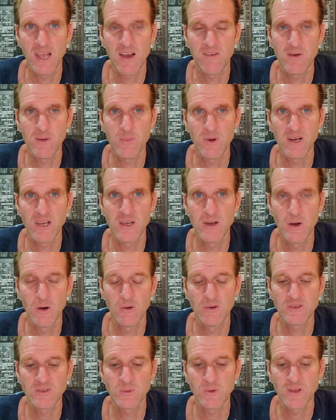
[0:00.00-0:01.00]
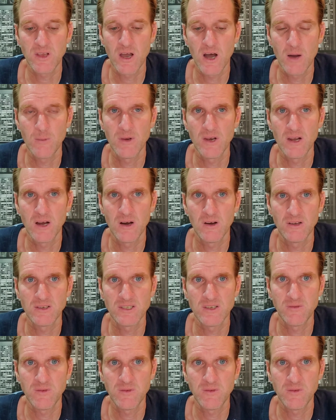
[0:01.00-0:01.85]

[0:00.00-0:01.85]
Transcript: Everybody knows with common knowledge,